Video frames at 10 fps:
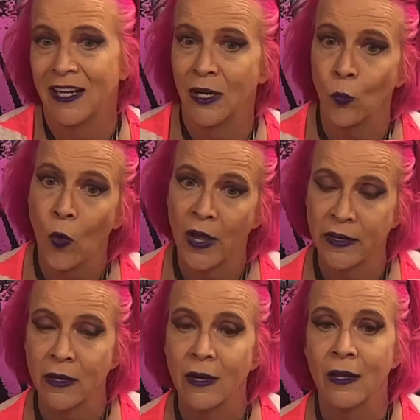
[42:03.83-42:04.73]
in
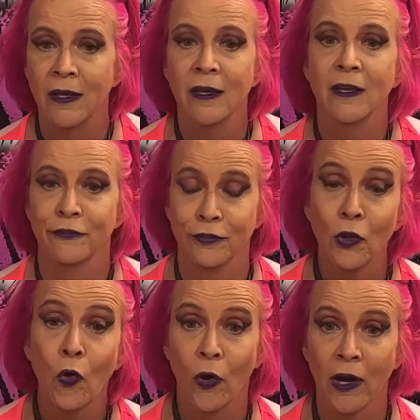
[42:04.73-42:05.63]
one
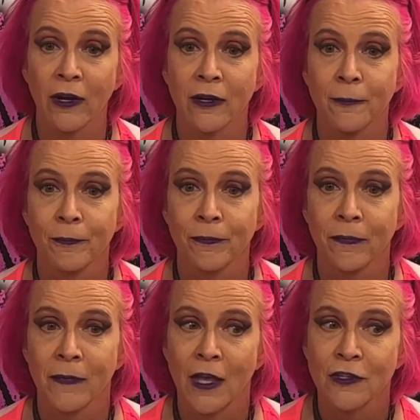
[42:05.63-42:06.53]
floor.
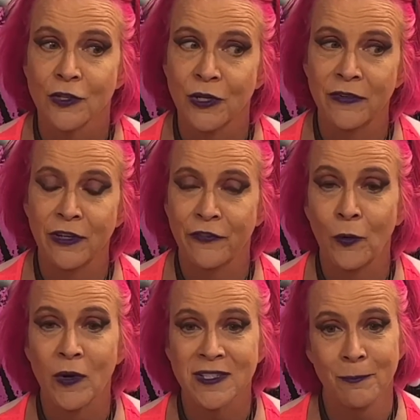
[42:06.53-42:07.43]
So even if it
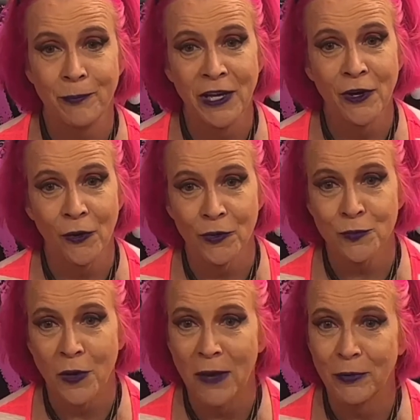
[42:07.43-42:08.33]
wasn't bigger, it was
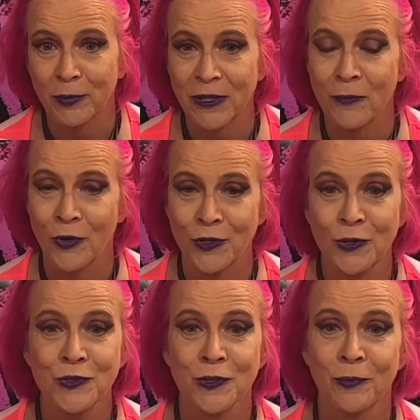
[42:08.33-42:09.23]
probably more
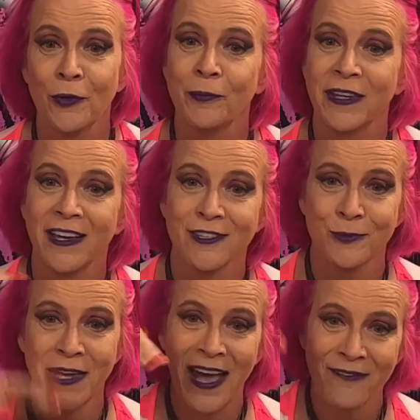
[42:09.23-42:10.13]
usable because
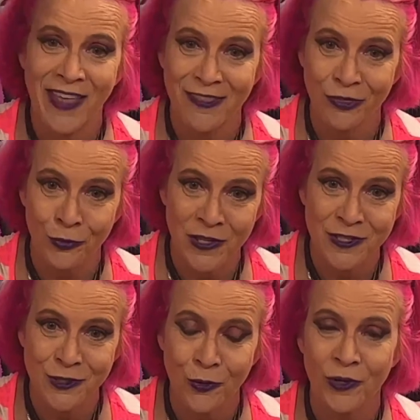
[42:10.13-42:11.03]
we have that
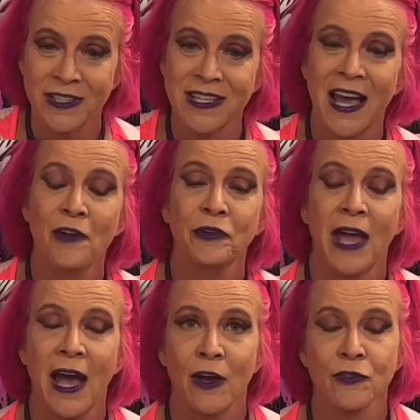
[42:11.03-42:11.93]
3-story
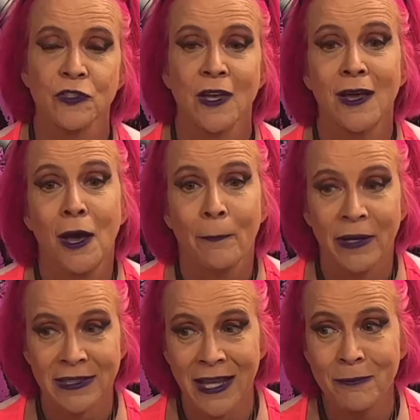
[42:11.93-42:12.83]
townhouse.
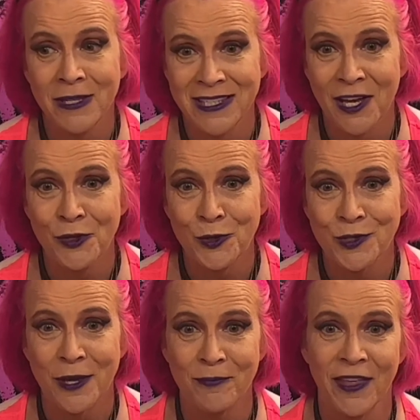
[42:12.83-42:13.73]
But let me tell you
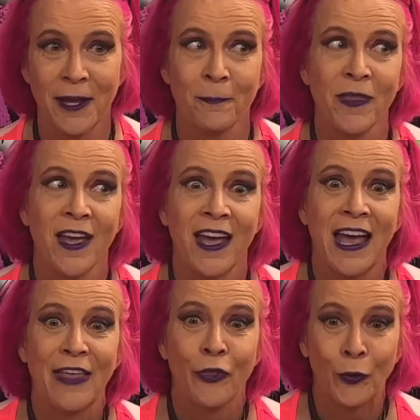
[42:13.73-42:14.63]
something.
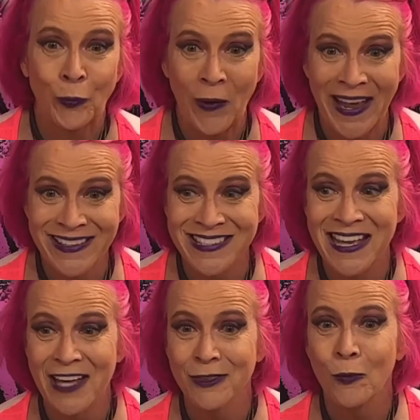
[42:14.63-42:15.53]
The rent
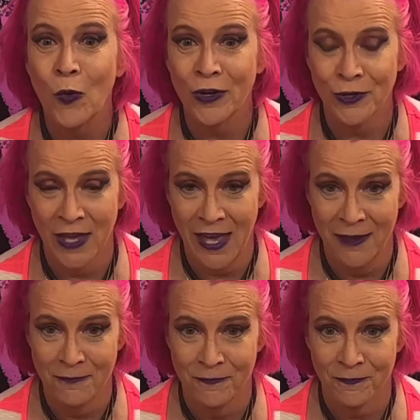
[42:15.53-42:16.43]
at the
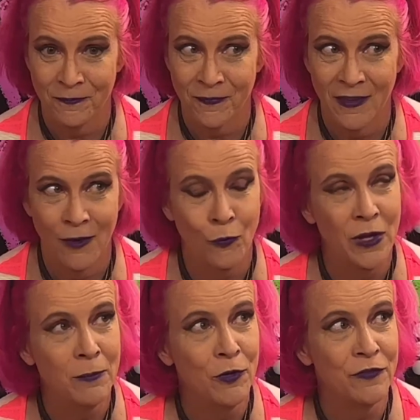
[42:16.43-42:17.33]
Watergate, and
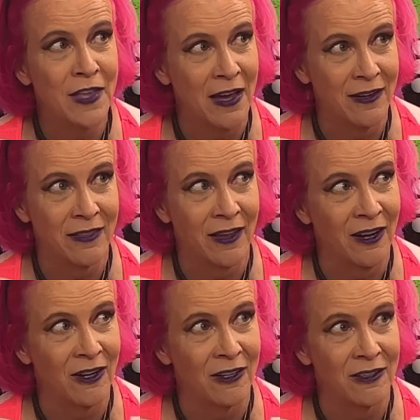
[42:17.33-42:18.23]
we moved out of
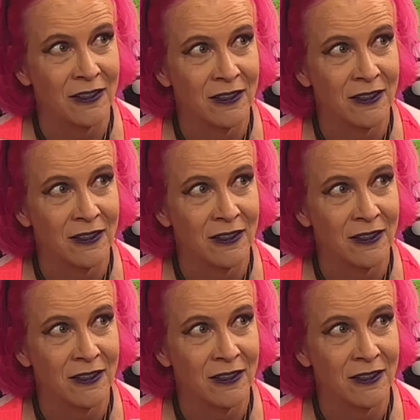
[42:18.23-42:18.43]
there